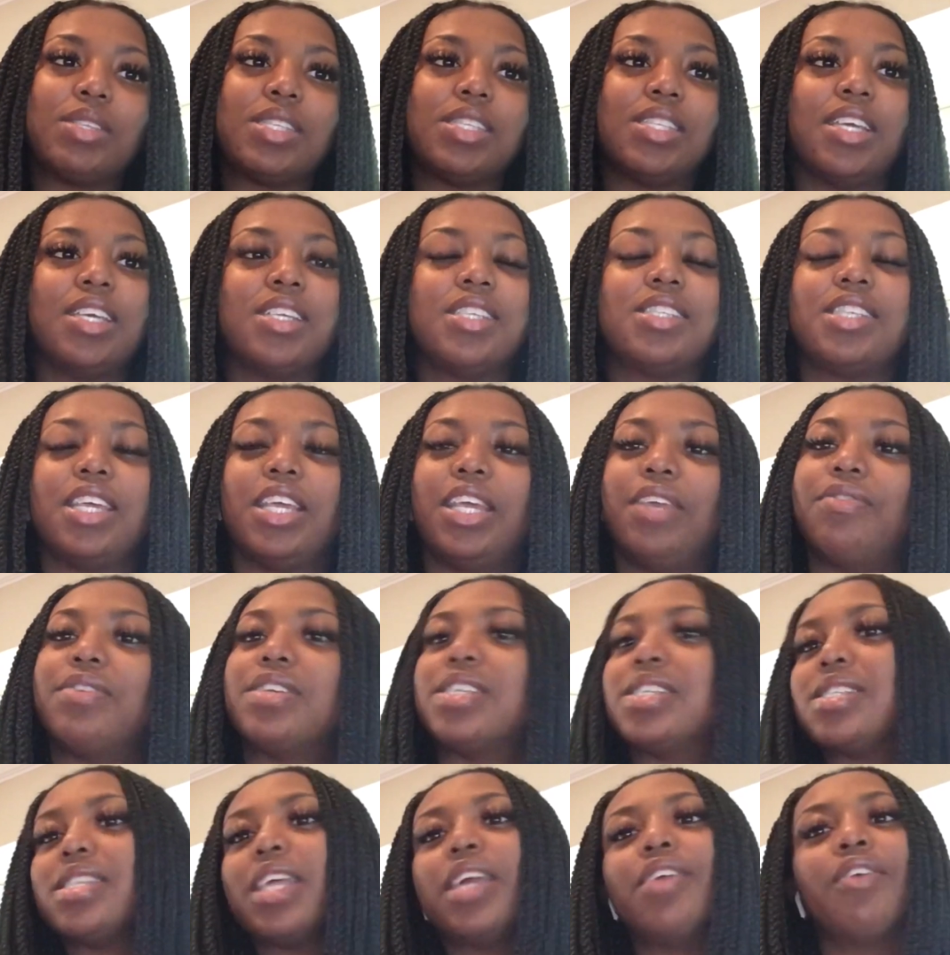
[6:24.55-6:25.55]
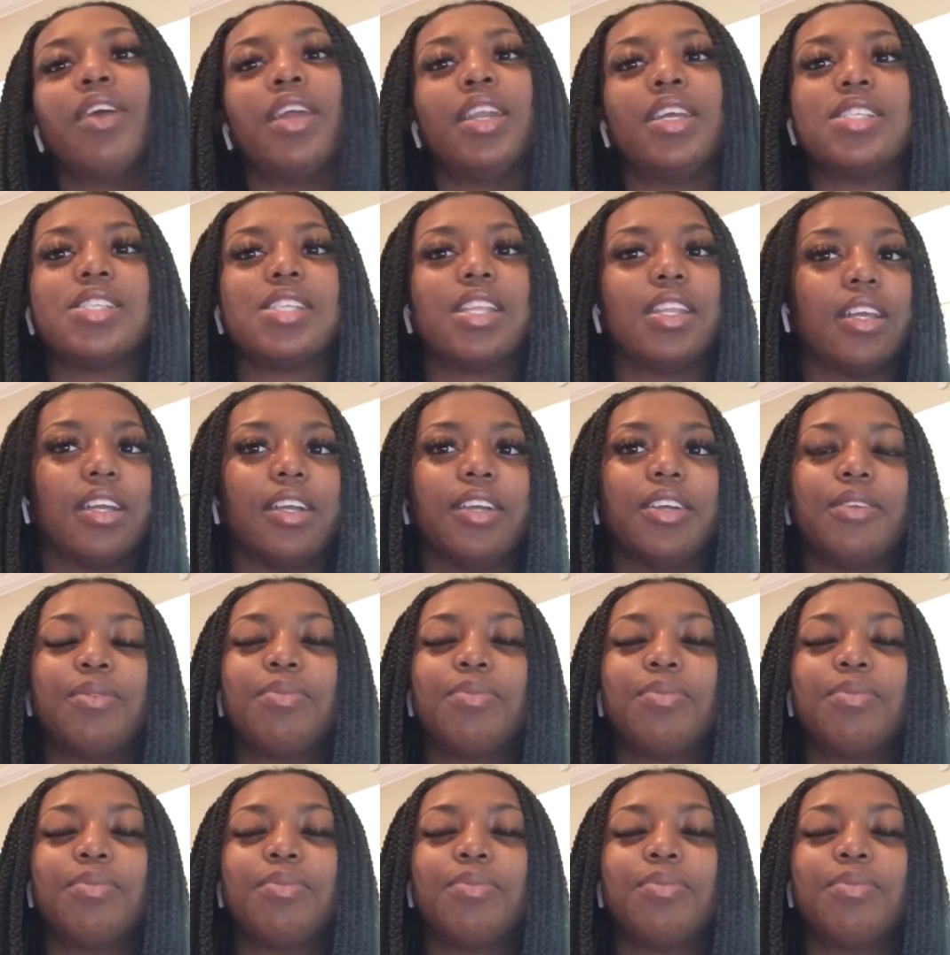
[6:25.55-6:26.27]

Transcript: Stay safe and stay ready to learn.